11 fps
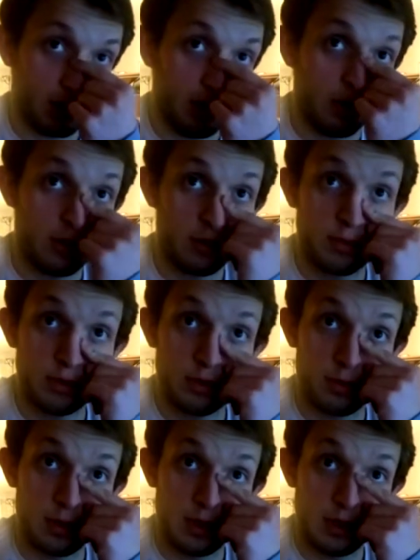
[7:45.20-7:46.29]
you should
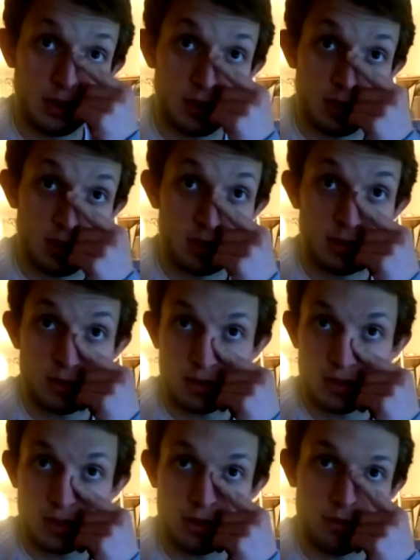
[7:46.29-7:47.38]
probably listen to
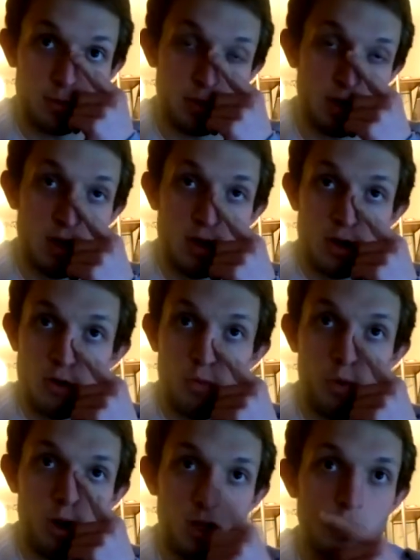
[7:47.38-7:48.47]
yourself, but
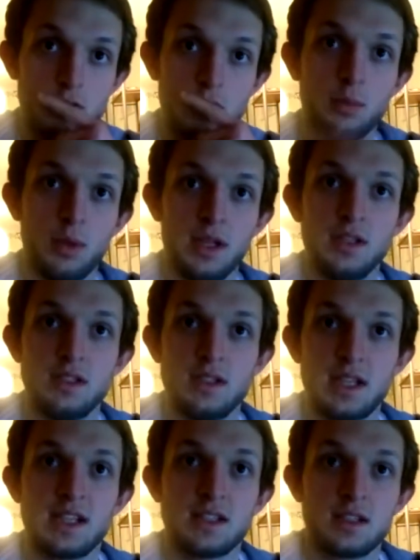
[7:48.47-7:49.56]
what I'd recommend is
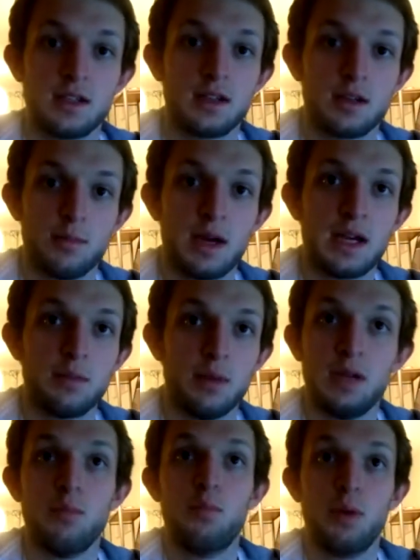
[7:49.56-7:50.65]
dancing like a
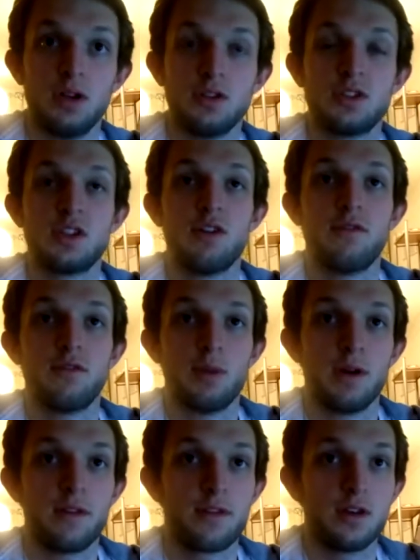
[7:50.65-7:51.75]
madman by yourself for
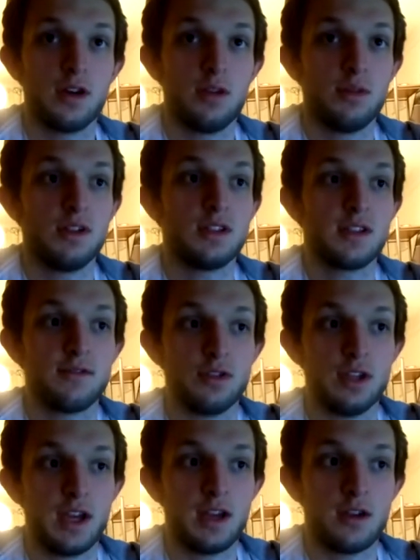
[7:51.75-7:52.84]
about 30 minutes every
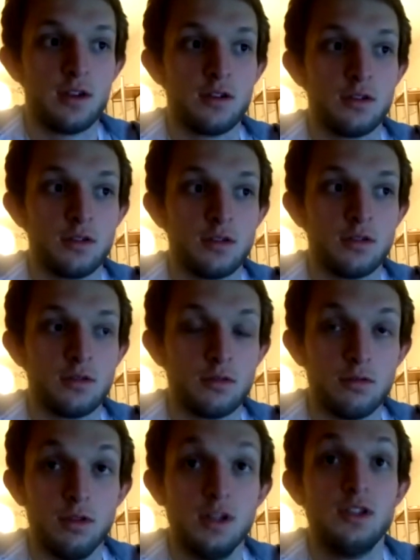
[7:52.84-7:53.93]
day.
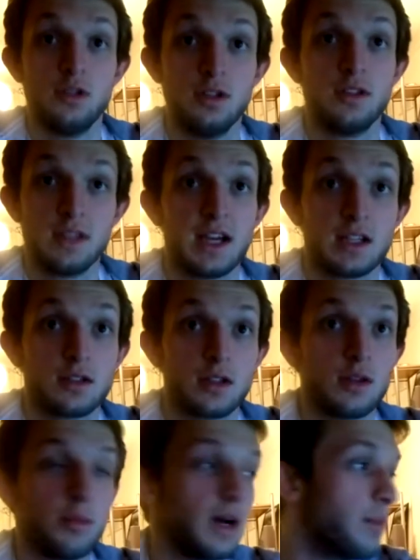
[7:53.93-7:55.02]
Literally dance
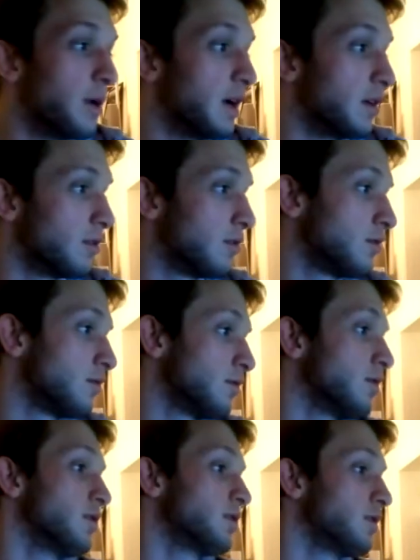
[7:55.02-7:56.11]
like a madman.
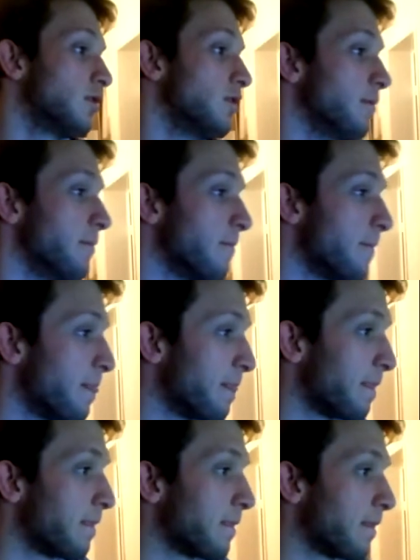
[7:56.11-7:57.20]
I'll show you.
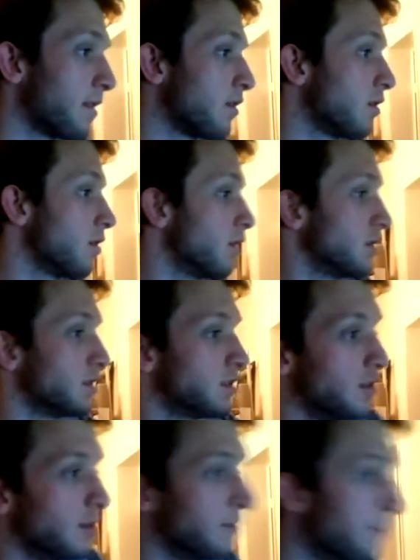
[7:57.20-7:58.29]

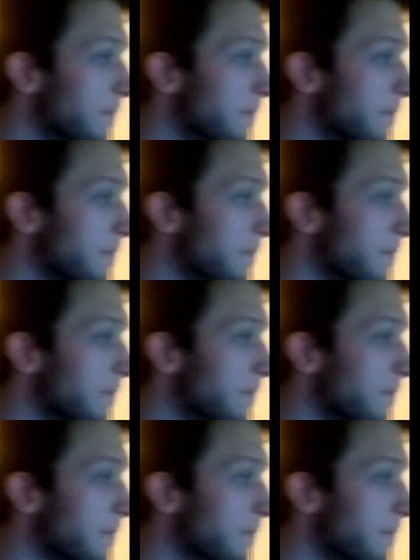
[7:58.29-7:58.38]
So,